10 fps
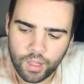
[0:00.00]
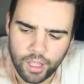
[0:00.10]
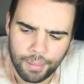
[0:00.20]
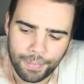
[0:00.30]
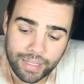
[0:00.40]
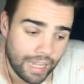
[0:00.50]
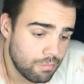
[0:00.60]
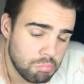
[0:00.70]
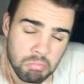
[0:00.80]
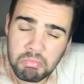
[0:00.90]

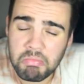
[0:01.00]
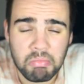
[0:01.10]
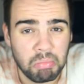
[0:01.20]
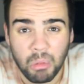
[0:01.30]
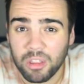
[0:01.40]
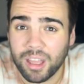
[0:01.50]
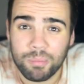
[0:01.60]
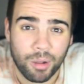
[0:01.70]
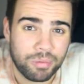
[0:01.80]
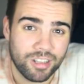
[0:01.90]
Again, not that
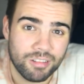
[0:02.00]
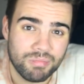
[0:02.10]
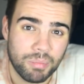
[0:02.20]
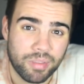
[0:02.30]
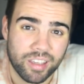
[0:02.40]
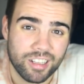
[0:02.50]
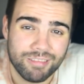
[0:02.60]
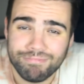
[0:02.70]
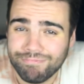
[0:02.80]
popular in particular.